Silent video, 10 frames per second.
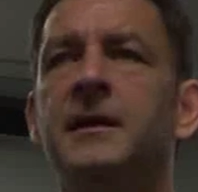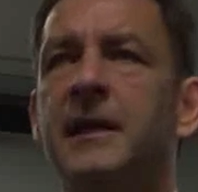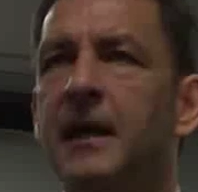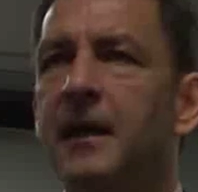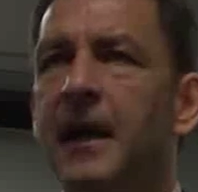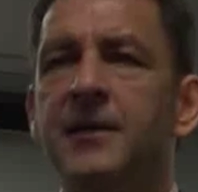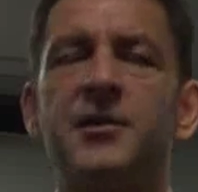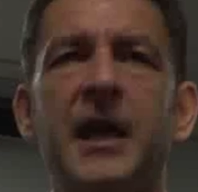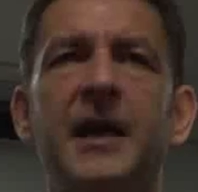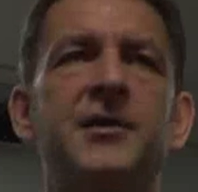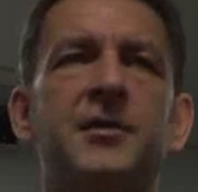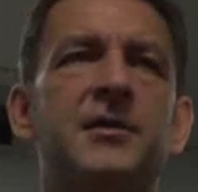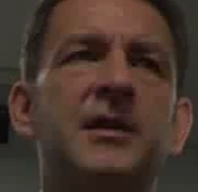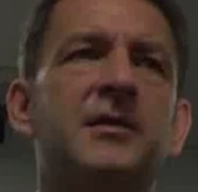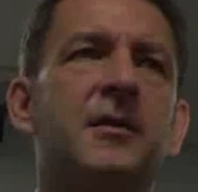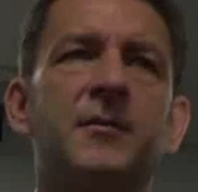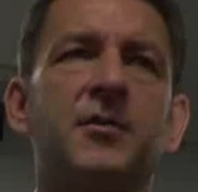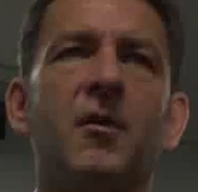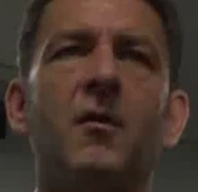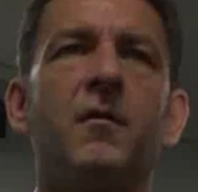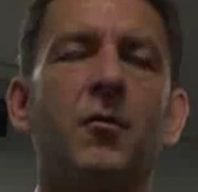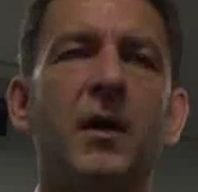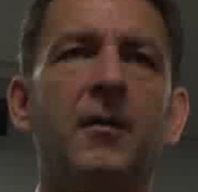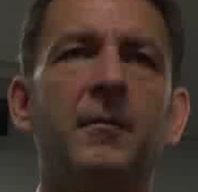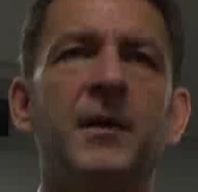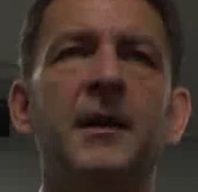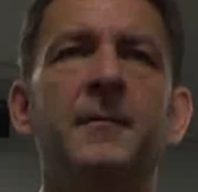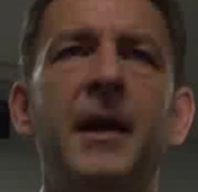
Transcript: The education systems are overwhelmed.